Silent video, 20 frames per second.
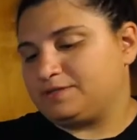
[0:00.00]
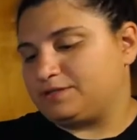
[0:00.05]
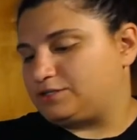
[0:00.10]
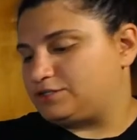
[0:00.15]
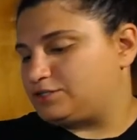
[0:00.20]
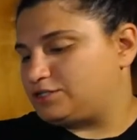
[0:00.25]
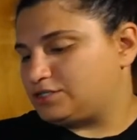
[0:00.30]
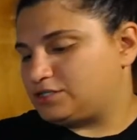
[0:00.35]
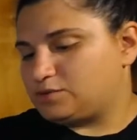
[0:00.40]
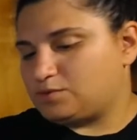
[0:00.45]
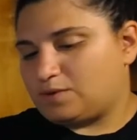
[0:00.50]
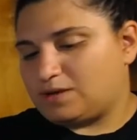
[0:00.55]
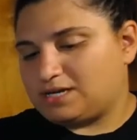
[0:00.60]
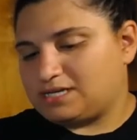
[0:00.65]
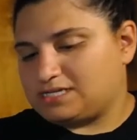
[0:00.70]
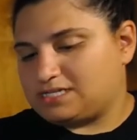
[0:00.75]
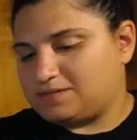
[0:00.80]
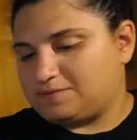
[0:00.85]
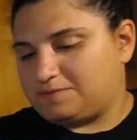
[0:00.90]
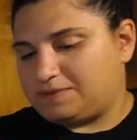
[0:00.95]
You just
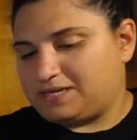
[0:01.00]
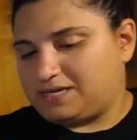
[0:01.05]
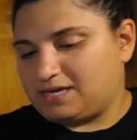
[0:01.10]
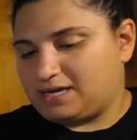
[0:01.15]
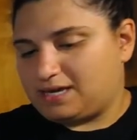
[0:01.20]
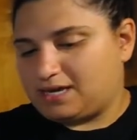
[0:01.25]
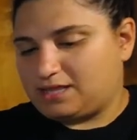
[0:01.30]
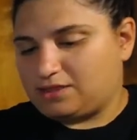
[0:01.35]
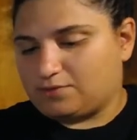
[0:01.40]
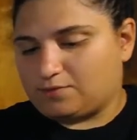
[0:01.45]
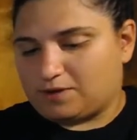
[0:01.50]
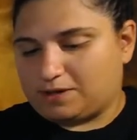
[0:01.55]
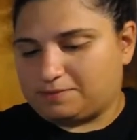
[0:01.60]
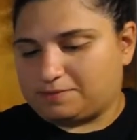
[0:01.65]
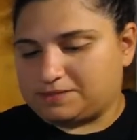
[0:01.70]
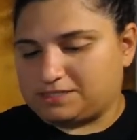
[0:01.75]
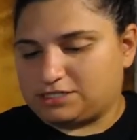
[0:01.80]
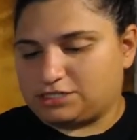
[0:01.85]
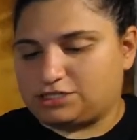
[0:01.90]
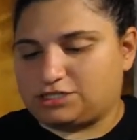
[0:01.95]
want it to be in the
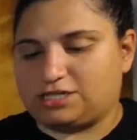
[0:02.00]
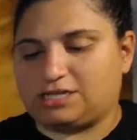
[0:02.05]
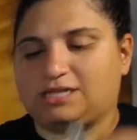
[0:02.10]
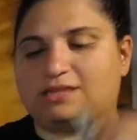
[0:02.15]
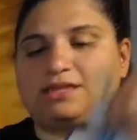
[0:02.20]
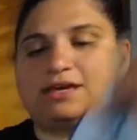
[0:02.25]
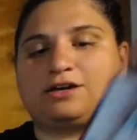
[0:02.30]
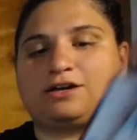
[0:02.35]
right positioning